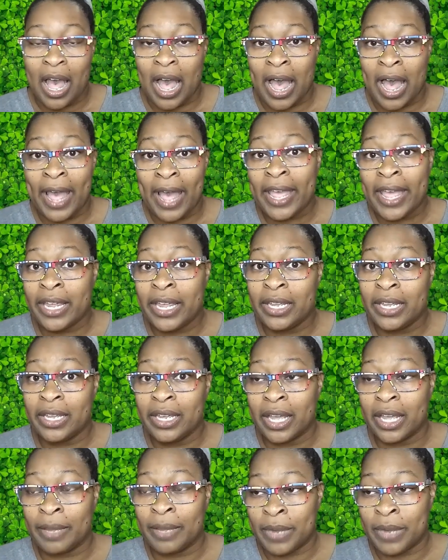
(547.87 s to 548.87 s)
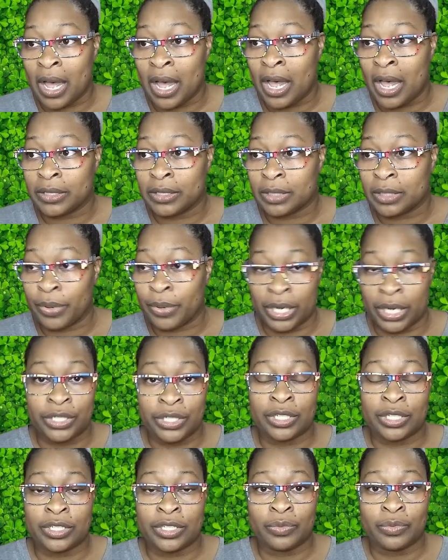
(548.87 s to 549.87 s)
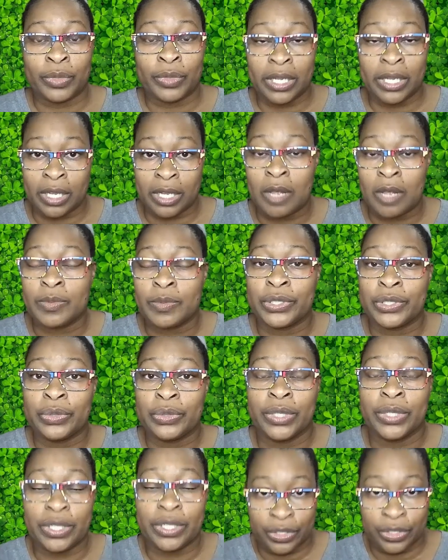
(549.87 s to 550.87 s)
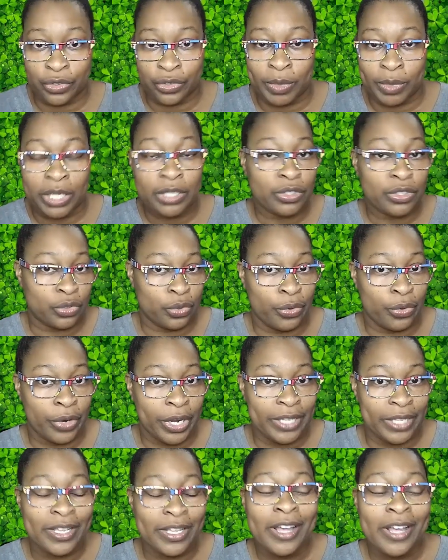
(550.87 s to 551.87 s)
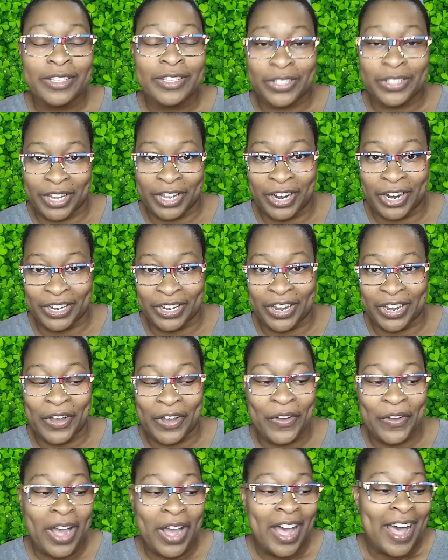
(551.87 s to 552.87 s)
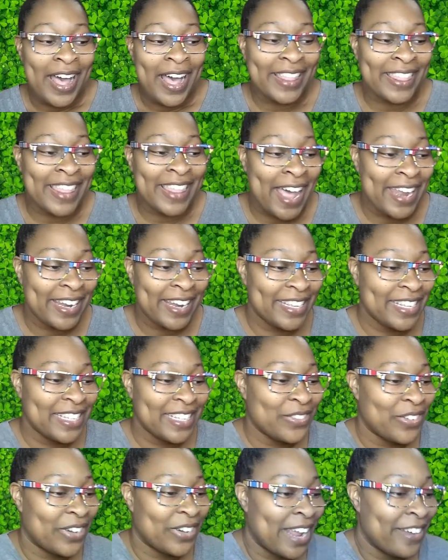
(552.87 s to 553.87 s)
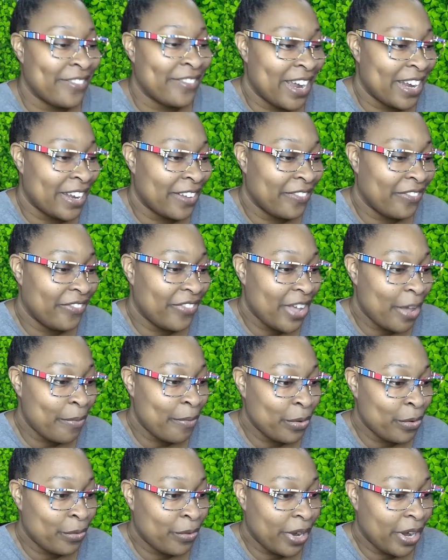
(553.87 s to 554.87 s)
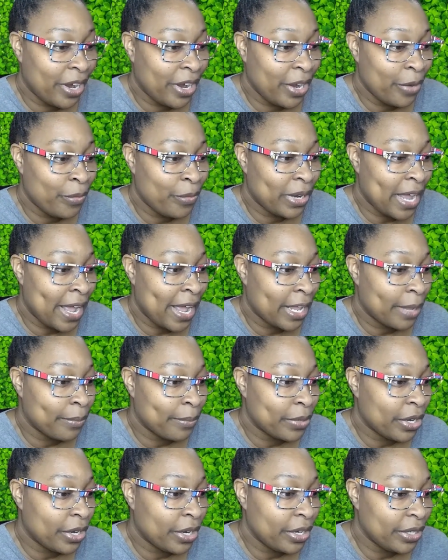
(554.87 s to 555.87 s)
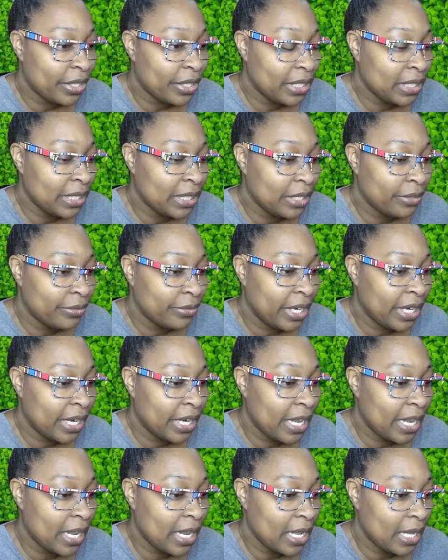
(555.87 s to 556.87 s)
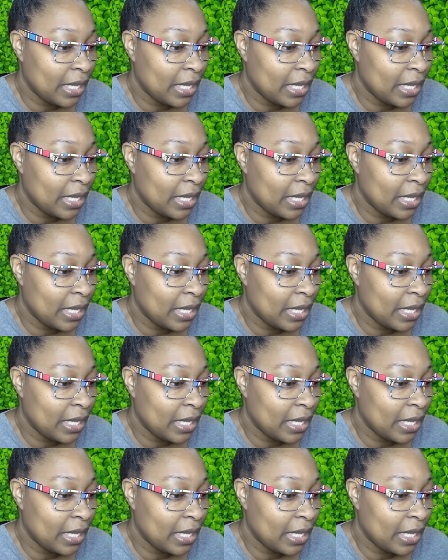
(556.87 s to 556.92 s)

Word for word: I am not prejudiced when it comes to consuming stories. So there you go that is what I read in February, what I am currently reading.